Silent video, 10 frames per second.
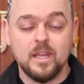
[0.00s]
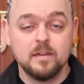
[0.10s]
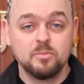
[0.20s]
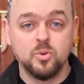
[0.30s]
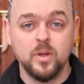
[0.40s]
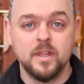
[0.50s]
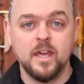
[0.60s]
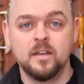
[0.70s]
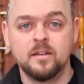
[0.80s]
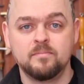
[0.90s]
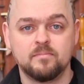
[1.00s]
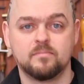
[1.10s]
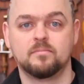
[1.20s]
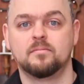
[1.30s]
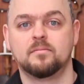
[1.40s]
in between then
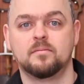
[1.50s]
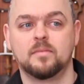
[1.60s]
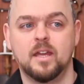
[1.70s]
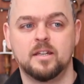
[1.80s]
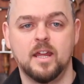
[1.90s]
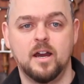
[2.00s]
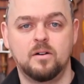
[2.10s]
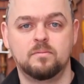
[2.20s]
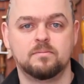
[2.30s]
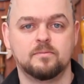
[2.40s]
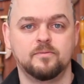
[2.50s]
and now,